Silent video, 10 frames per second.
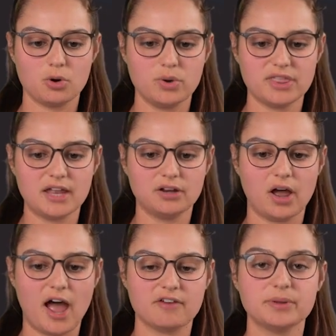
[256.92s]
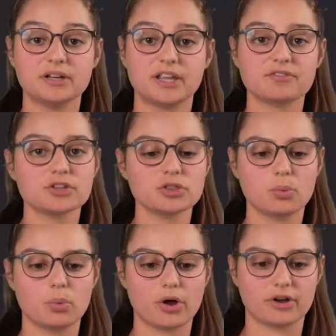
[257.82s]
We then have been given the
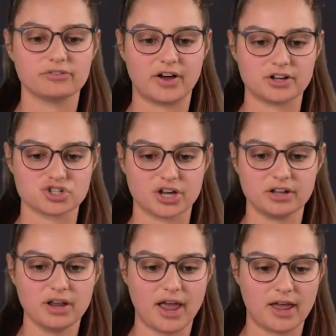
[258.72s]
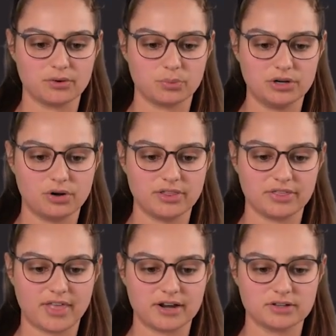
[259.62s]
work function, and we know
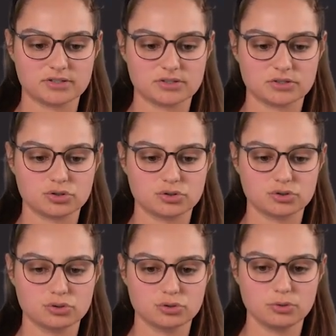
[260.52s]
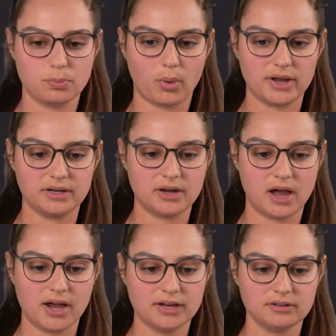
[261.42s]
that that is
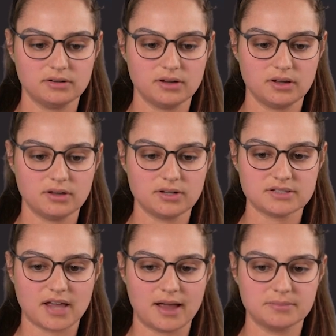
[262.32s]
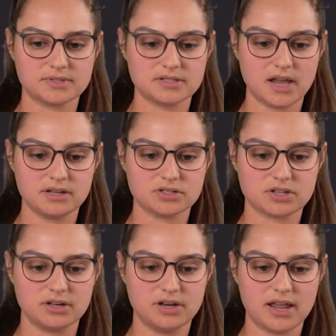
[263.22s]
2.9 times 10 to
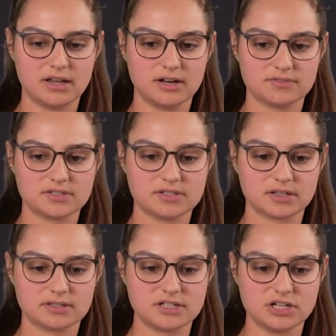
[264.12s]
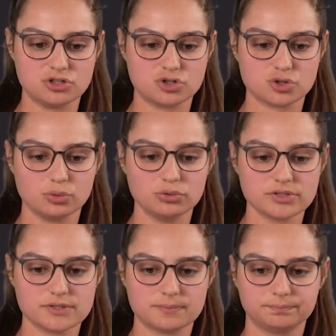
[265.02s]
the negative 16
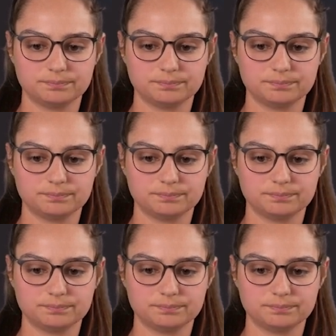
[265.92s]
joules.